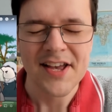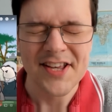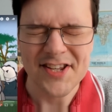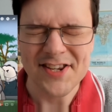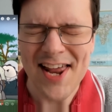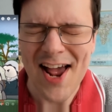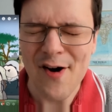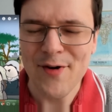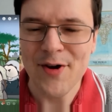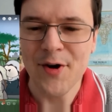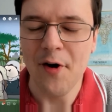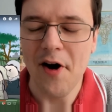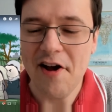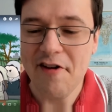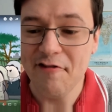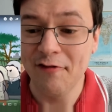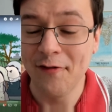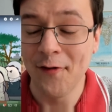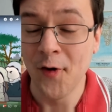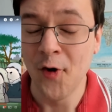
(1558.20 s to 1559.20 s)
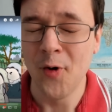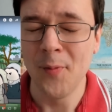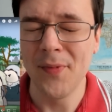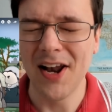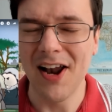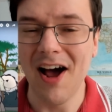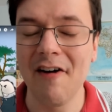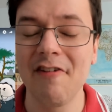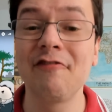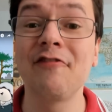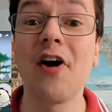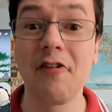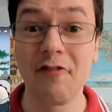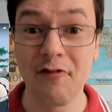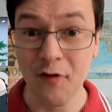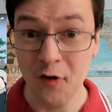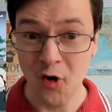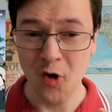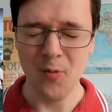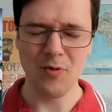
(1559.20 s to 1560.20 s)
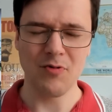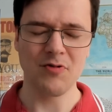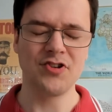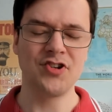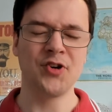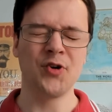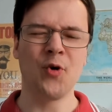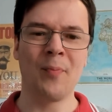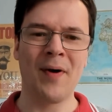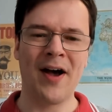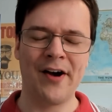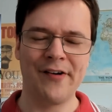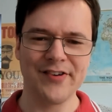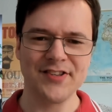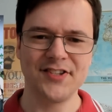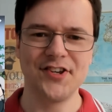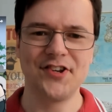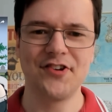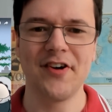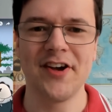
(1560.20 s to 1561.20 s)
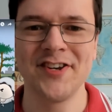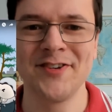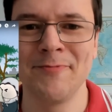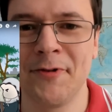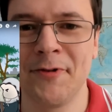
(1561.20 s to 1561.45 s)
So now we've got a formal dual power situation